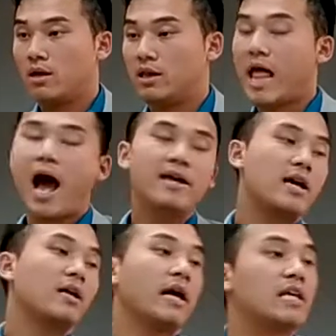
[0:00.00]

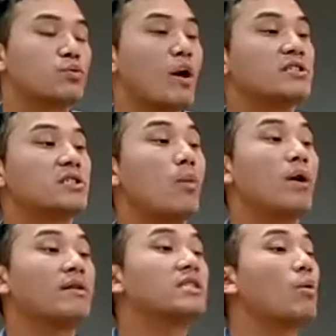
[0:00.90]
Lying is when
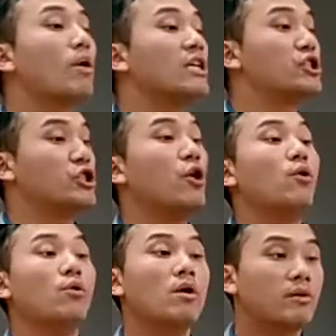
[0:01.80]
someone doesn't want to
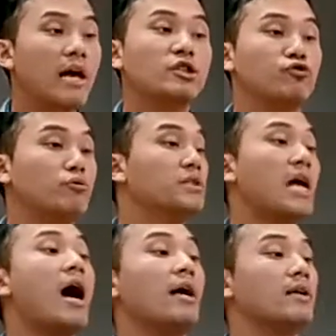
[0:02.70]
show their true
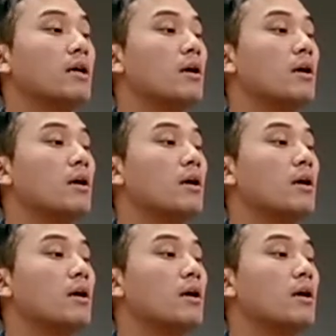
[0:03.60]
side